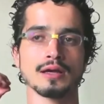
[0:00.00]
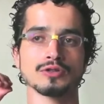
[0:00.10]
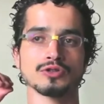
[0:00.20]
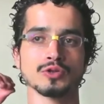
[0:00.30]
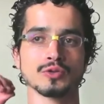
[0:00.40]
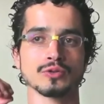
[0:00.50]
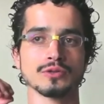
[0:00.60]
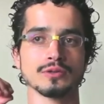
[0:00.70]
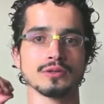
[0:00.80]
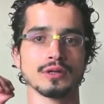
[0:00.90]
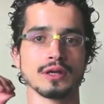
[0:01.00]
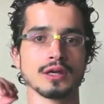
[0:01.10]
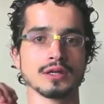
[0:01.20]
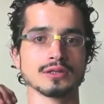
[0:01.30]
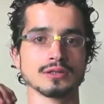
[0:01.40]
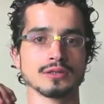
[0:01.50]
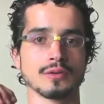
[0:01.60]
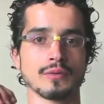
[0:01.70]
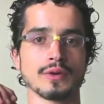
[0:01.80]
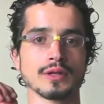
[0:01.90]
should eat
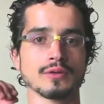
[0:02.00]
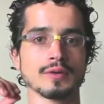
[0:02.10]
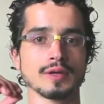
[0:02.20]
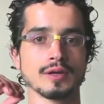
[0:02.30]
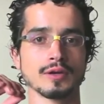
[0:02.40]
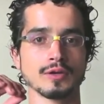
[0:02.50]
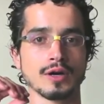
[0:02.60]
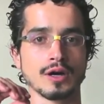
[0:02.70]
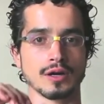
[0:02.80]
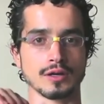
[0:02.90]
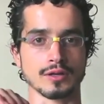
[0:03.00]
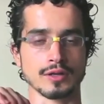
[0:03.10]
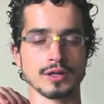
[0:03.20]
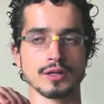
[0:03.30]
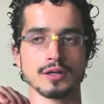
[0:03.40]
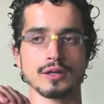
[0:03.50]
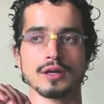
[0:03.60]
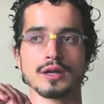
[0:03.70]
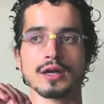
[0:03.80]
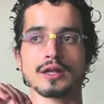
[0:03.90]
when you are hungry,
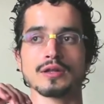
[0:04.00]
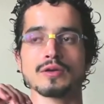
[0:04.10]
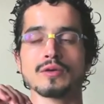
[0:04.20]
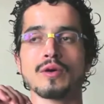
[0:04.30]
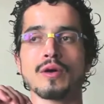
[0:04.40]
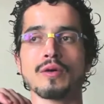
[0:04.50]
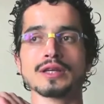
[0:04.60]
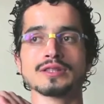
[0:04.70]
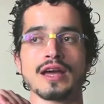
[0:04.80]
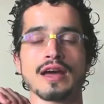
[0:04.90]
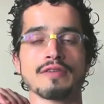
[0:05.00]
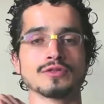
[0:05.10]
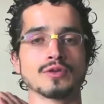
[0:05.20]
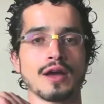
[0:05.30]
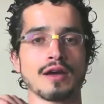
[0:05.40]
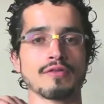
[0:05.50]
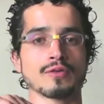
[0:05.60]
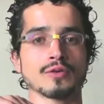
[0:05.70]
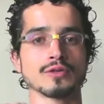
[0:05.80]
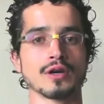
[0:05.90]
and you always have to
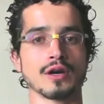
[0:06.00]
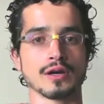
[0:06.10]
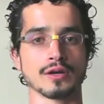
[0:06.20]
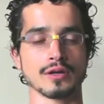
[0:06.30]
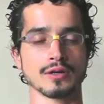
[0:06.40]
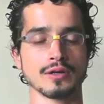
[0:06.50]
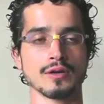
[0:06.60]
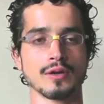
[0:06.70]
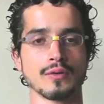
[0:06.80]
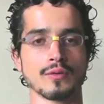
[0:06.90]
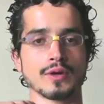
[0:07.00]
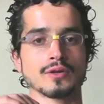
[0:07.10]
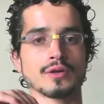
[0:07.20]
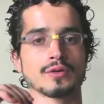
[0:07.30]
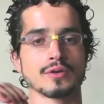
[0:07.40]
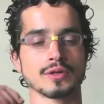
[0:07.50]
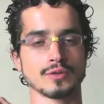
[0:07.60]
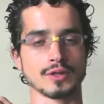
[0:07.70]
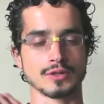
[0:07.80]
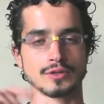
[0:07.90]
have good hunger when you're going
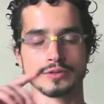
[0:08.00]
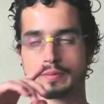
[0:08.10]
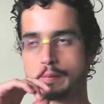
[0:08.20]
to eat.